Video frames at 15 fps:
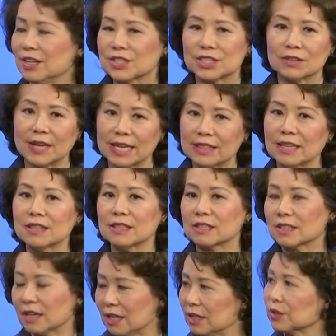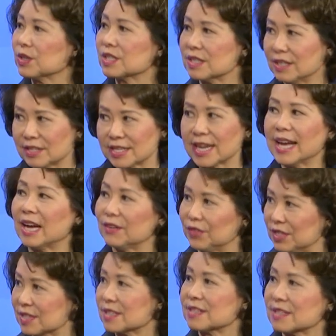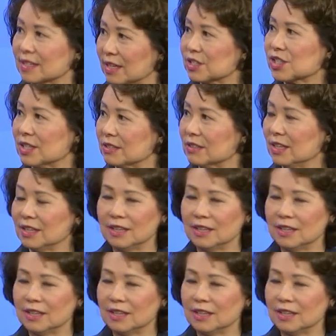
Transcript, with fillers: So I think the Congress needs to have this discussion,